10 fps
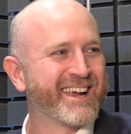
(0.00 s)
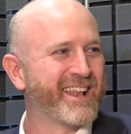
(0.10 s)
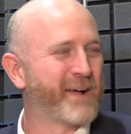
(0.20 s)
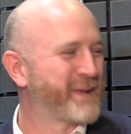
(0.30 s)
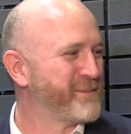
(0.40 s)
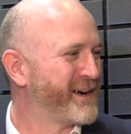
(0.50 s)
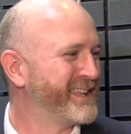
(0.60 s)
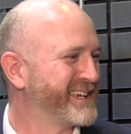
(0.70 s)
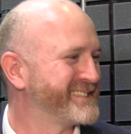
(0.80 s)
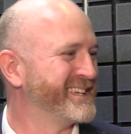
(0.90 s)
Can I update my
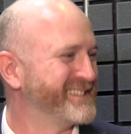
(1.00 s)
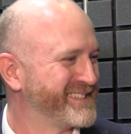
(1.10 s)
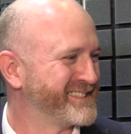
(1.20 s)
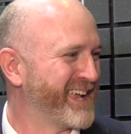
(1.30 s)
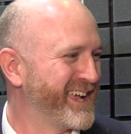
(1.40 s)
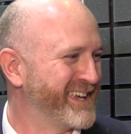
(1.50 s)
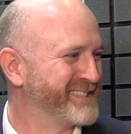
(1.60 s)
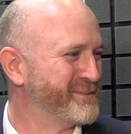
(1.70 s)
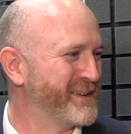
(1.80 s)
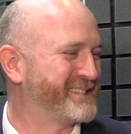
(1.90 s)
LinkedIn to say
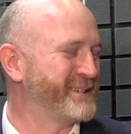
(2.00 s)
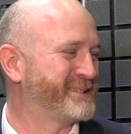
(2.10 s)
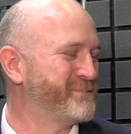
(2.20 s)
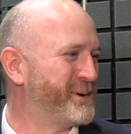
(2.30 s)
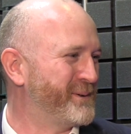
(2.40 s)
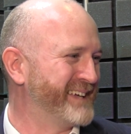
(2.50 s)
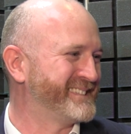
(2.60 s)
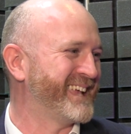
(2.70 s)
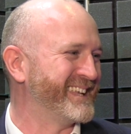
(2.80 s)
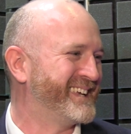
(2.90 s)
Tim Paul has
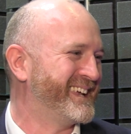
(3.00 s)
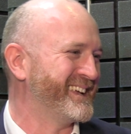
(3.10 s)
said?